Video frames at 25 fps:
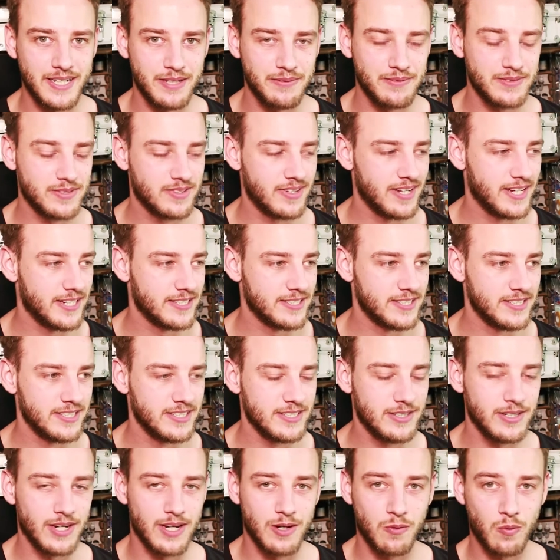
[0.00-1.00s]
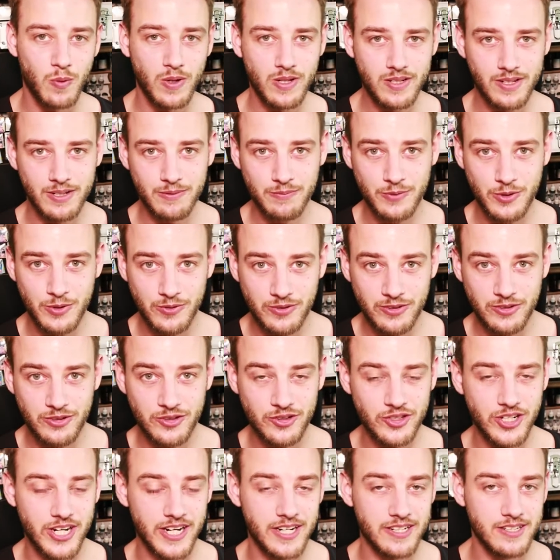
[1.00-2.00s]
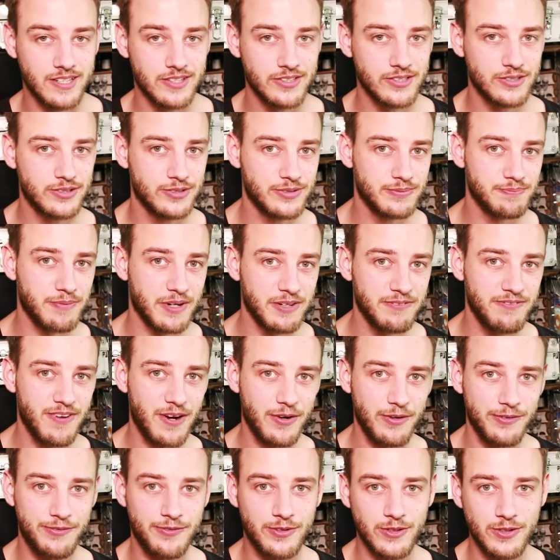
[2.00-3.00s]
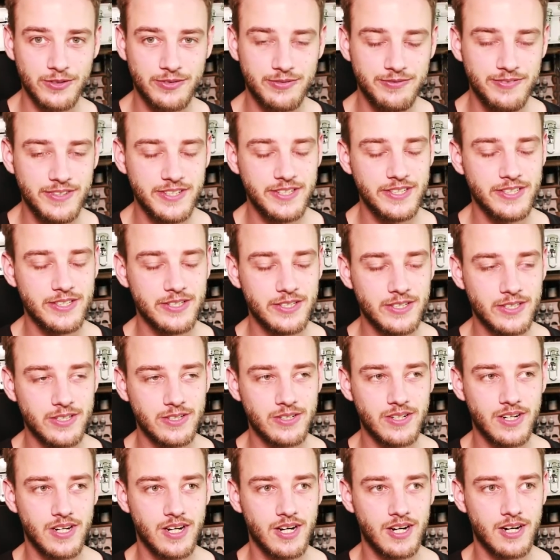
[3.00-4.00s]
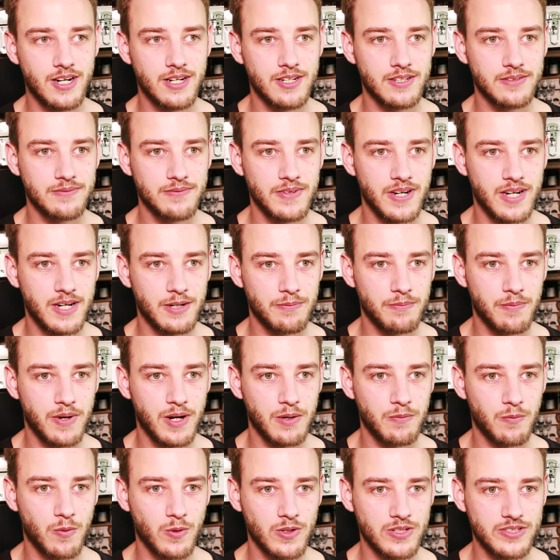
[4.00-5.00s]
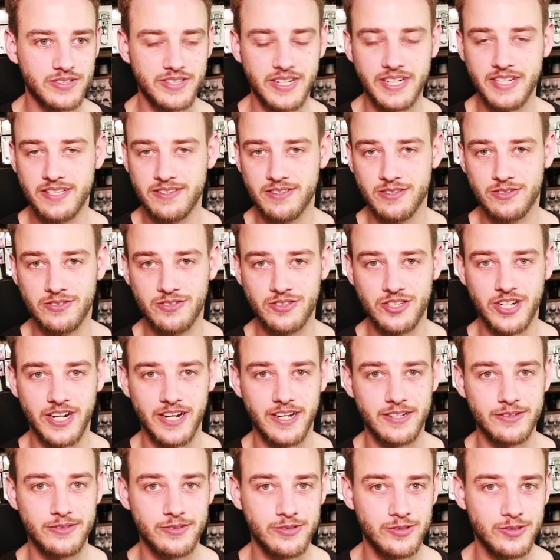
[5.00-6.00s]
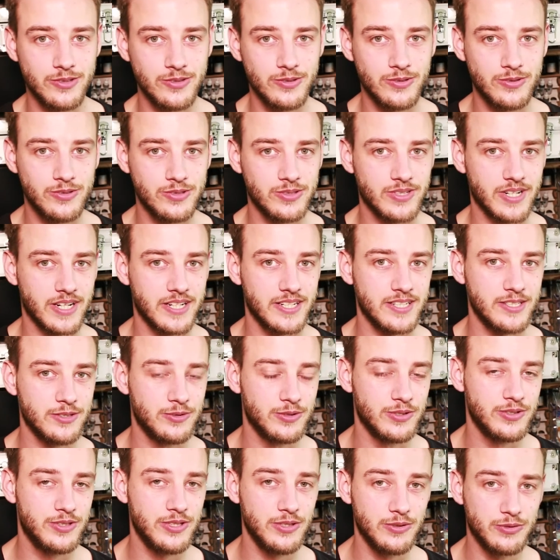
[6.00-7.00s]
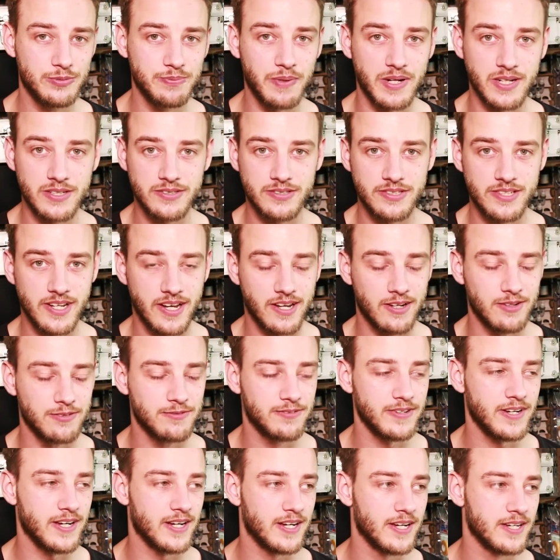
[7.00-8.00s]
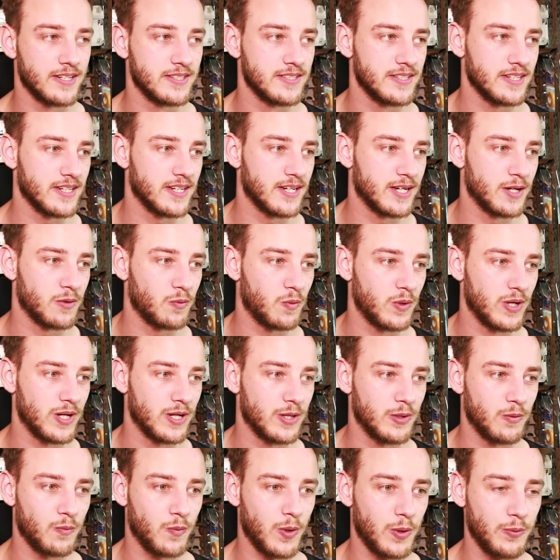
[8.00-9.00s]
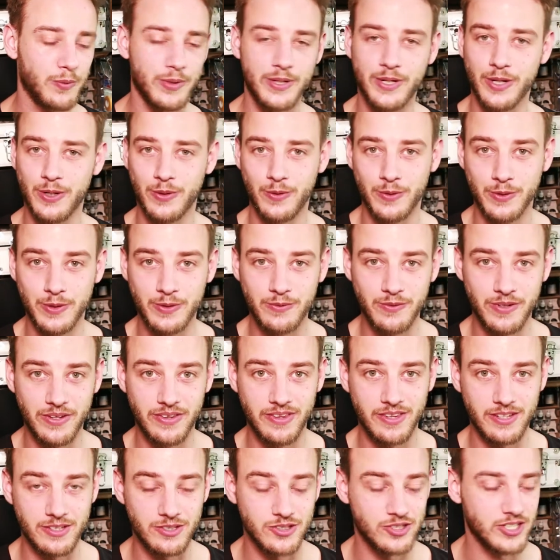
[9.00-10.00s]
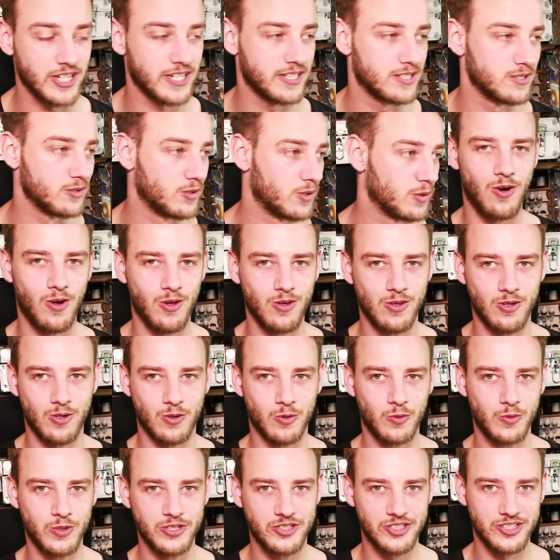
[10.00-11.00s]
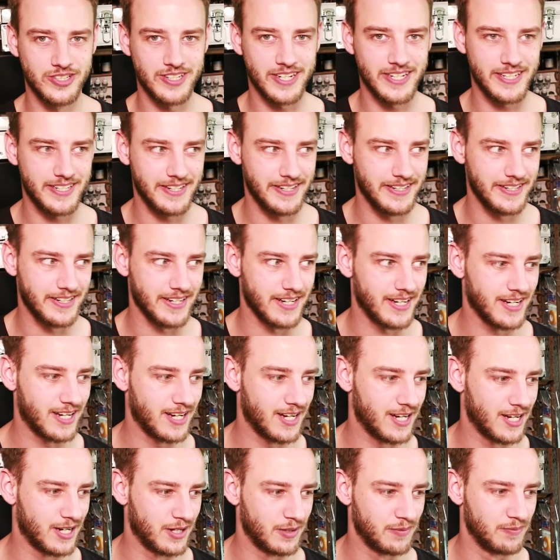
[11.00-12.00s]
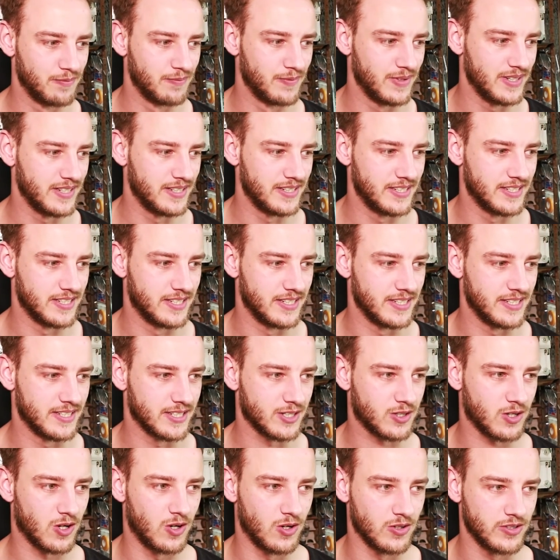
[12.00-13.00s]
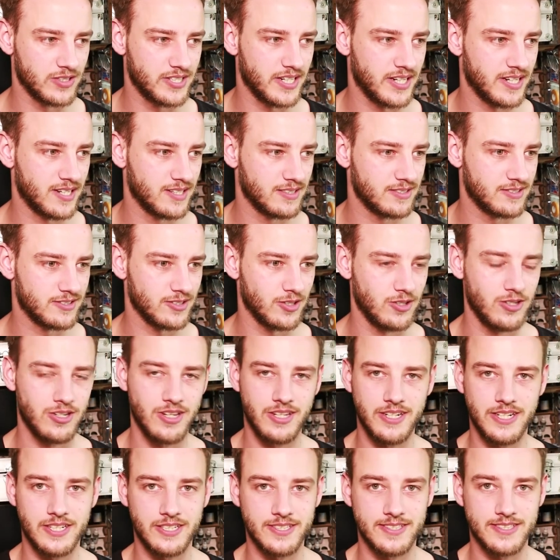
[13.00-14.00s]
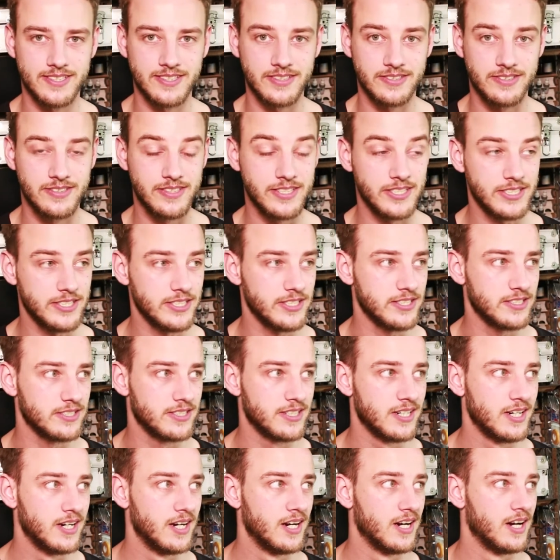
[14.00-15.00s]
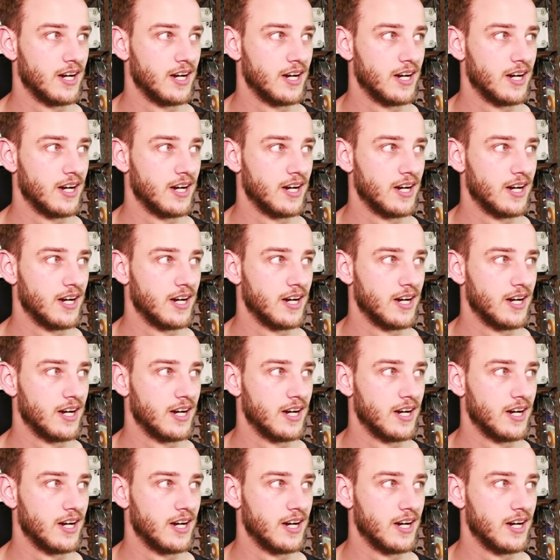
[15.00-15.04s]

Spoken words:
name is Leonard. Welcome to this channel. This is my very first video. I want to take this chance to kind of introduce myself and where we're going with this channel. All originated in a contest earlier this year.